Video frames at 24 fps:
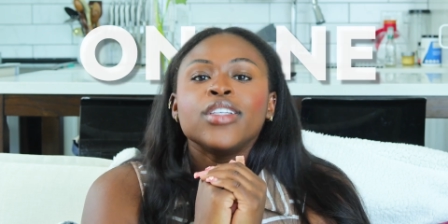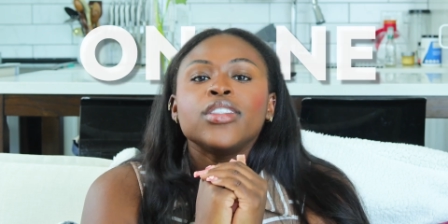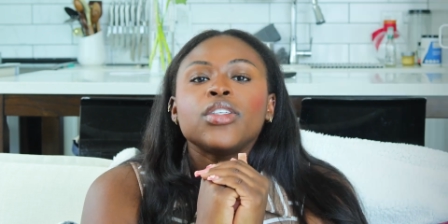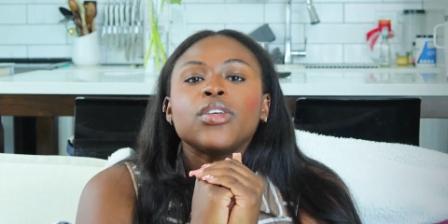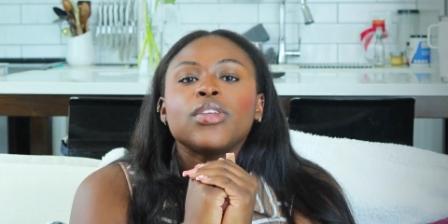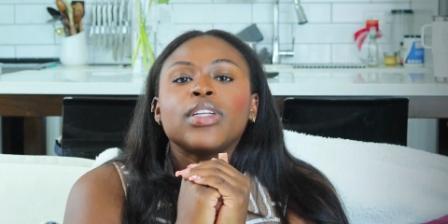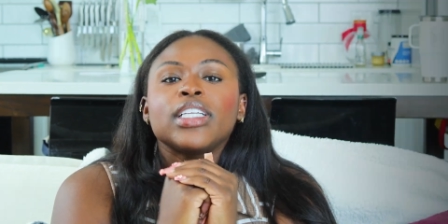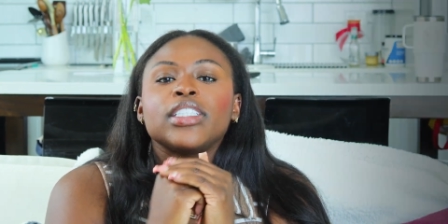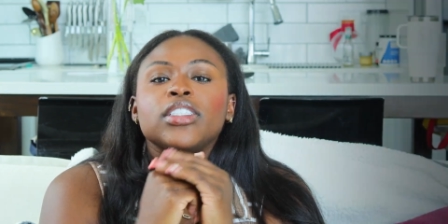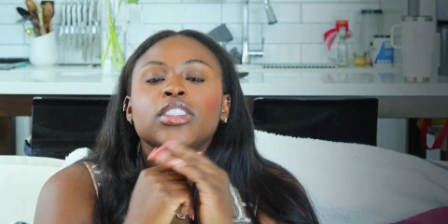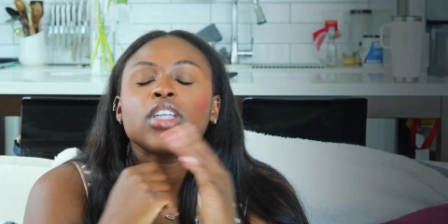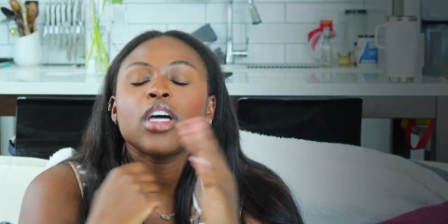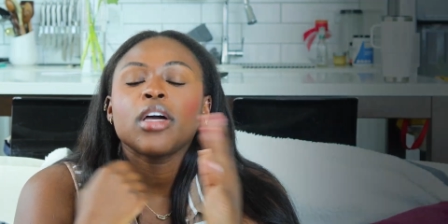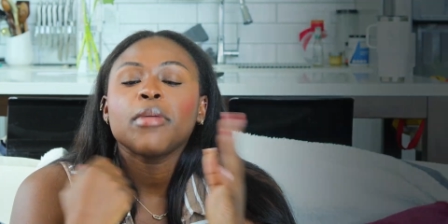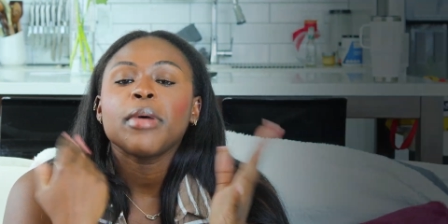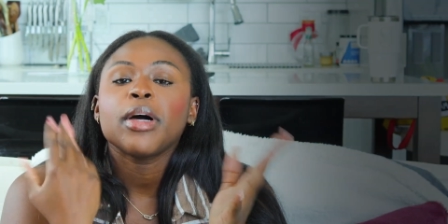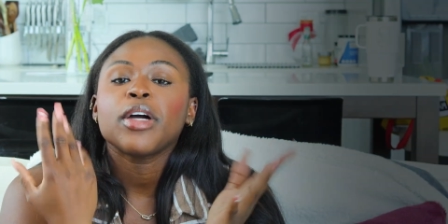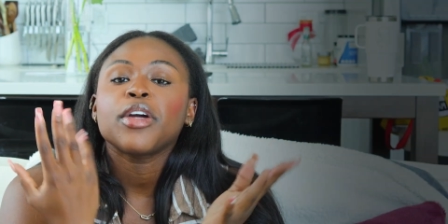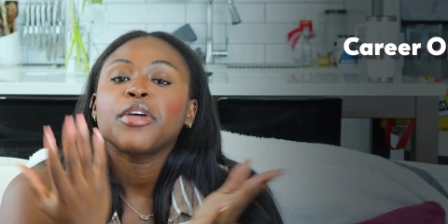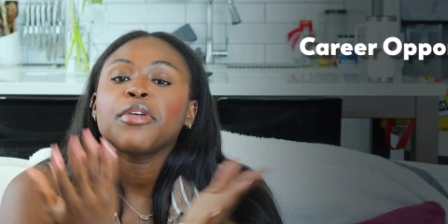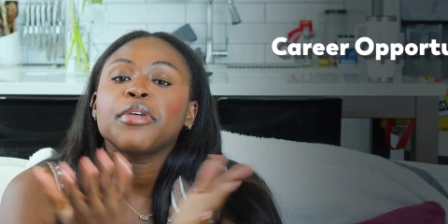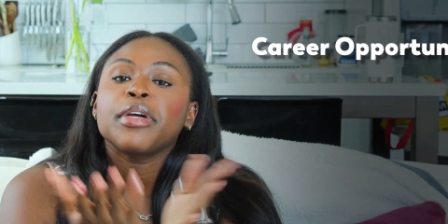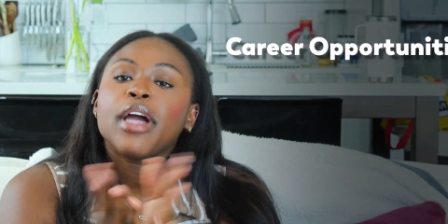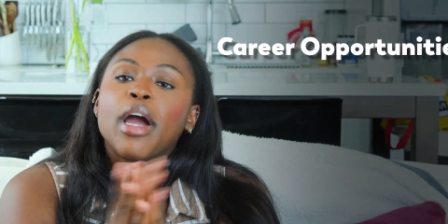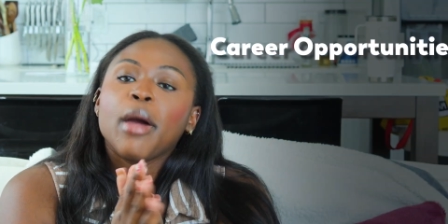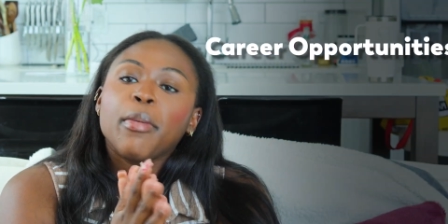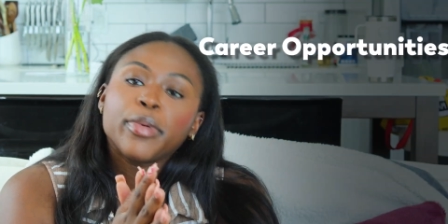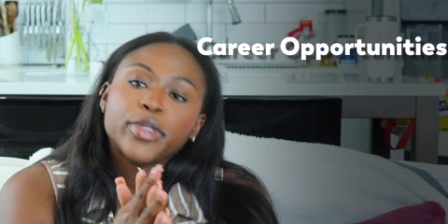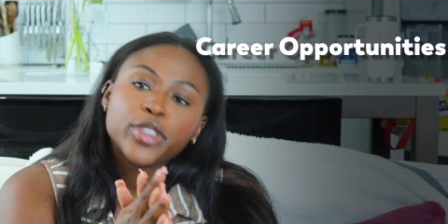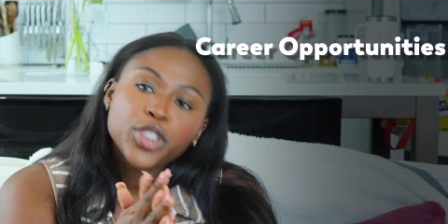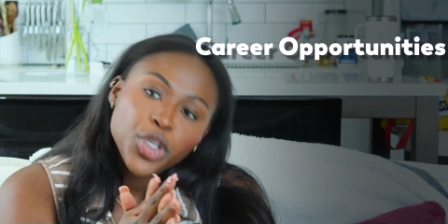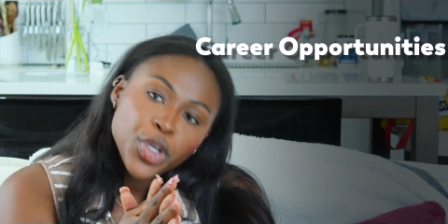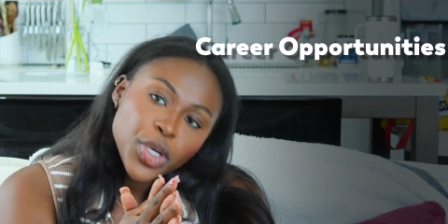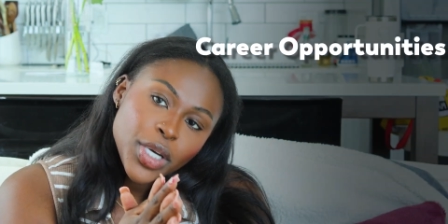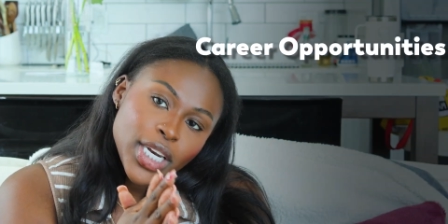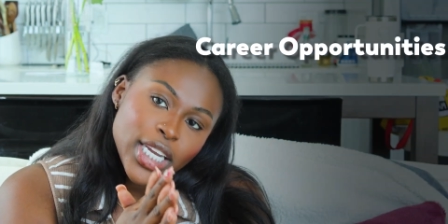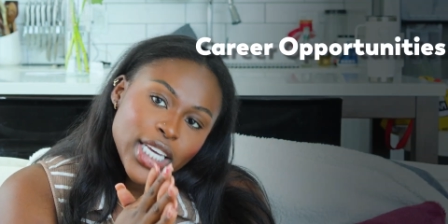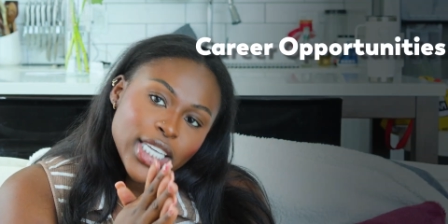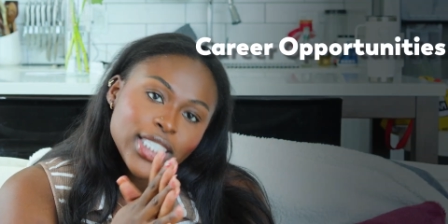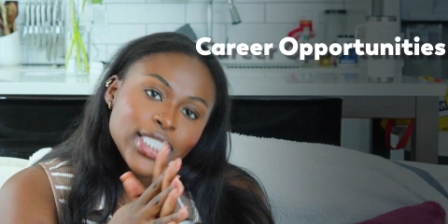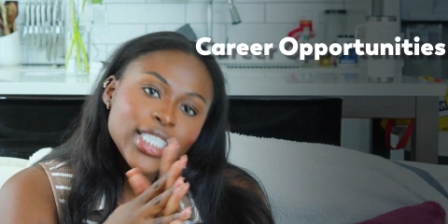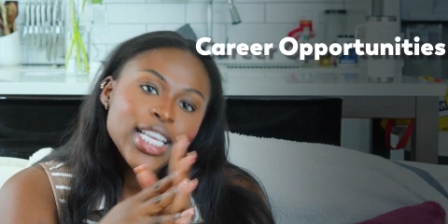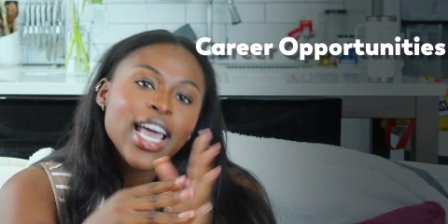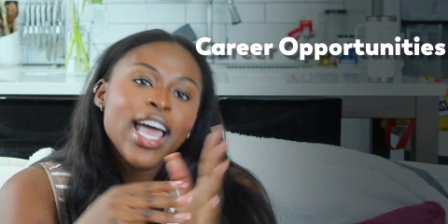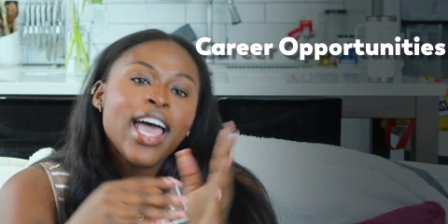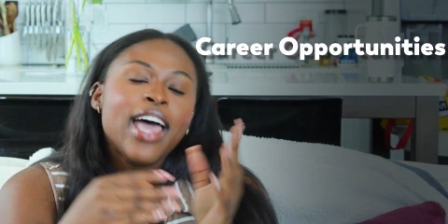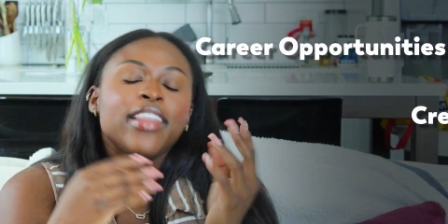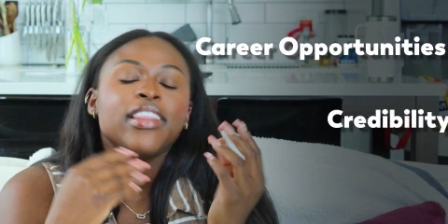So let's talk about career
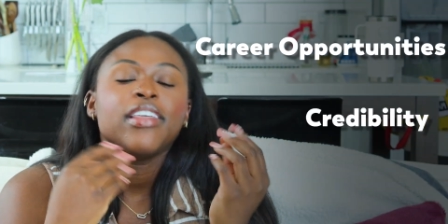opportunities,